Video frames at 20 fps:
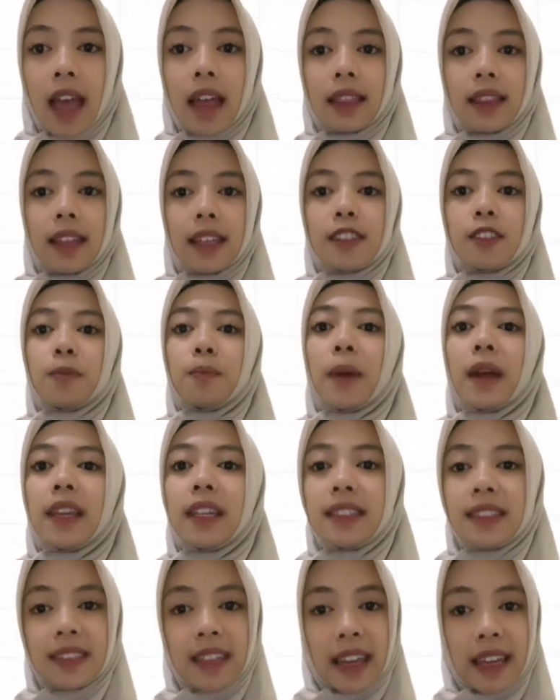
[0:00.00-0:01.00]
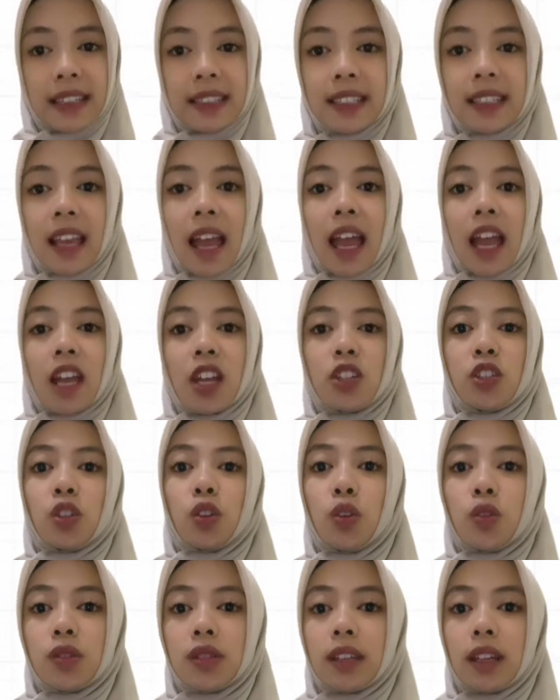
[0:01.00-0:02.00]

These medicines is used